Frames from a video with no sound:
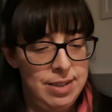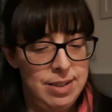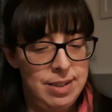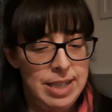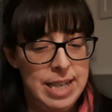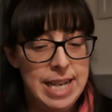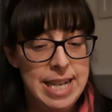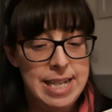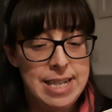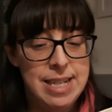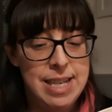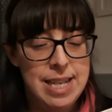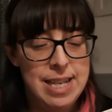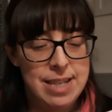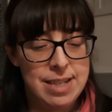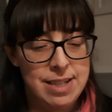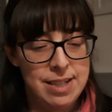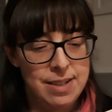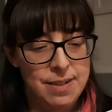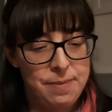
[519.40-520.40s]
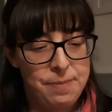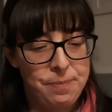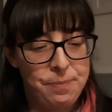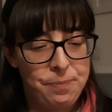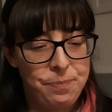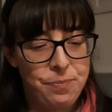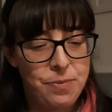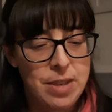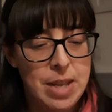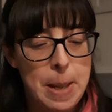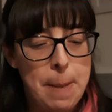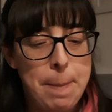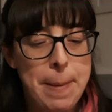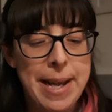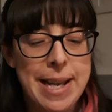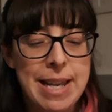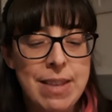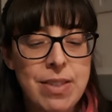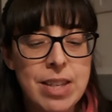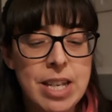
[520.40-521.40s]
He did.
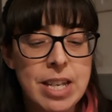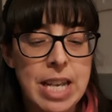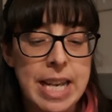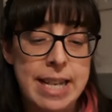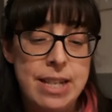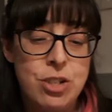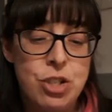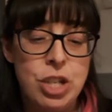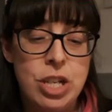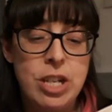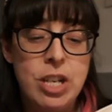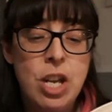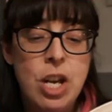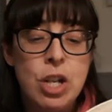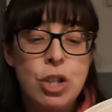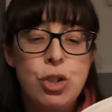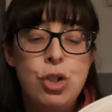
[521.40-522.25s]
Back in the kitchen,